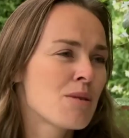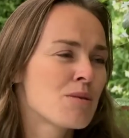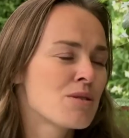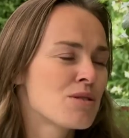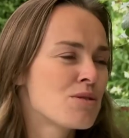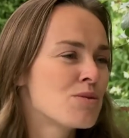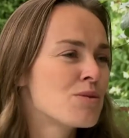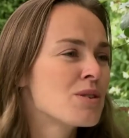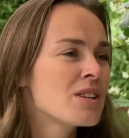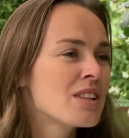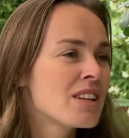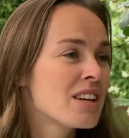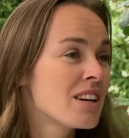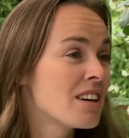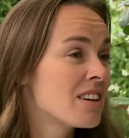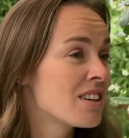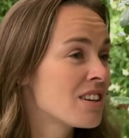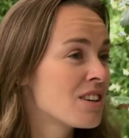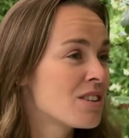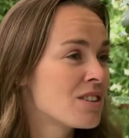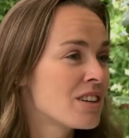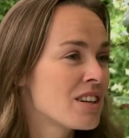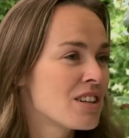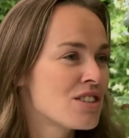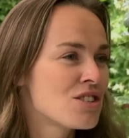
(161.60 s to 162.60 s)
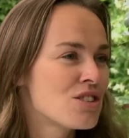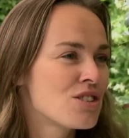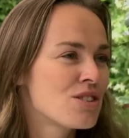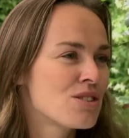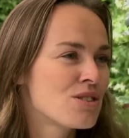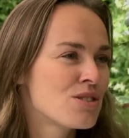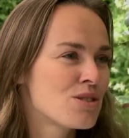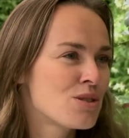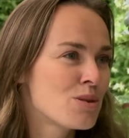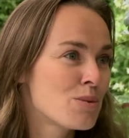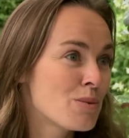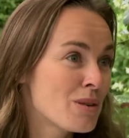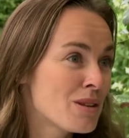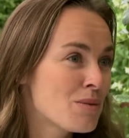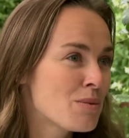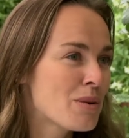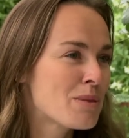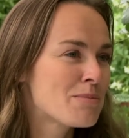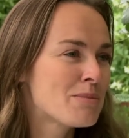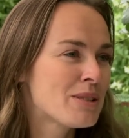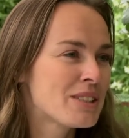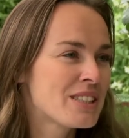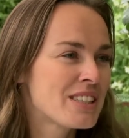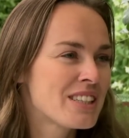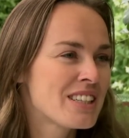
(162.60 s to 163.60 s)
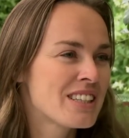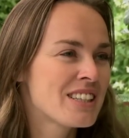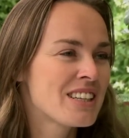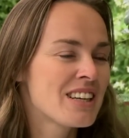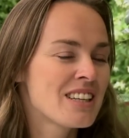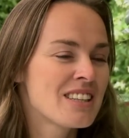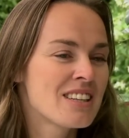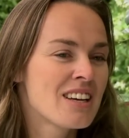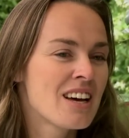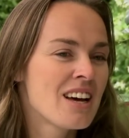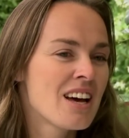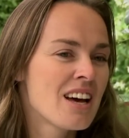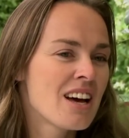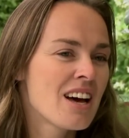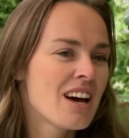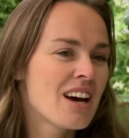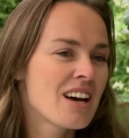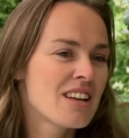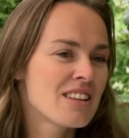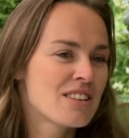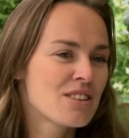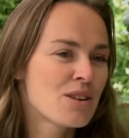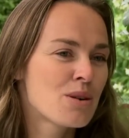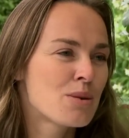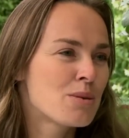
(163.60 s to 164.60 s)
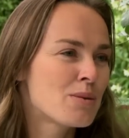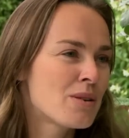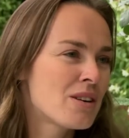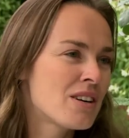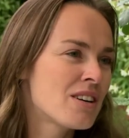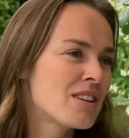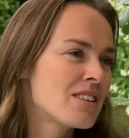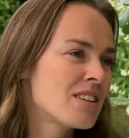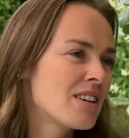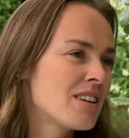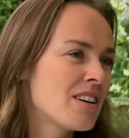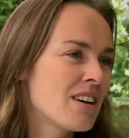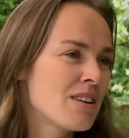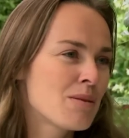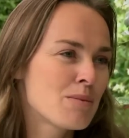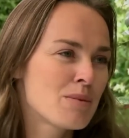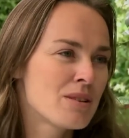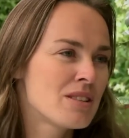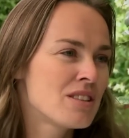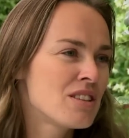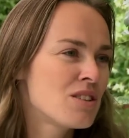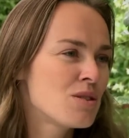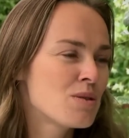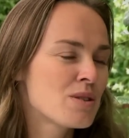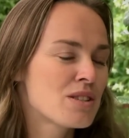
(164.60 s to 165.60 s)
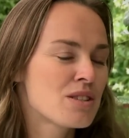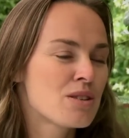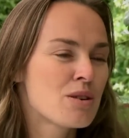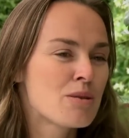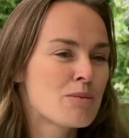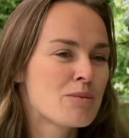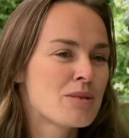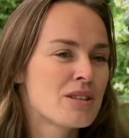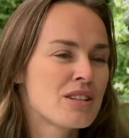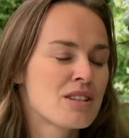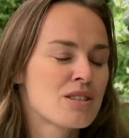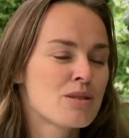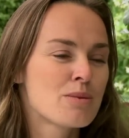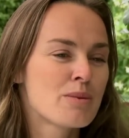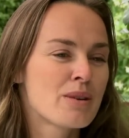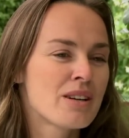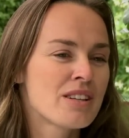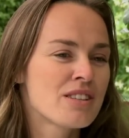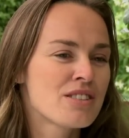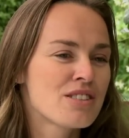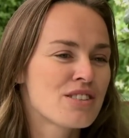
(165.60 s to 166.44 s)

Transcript: was really hungry to win Wimbledon and go on and win the US Open as well.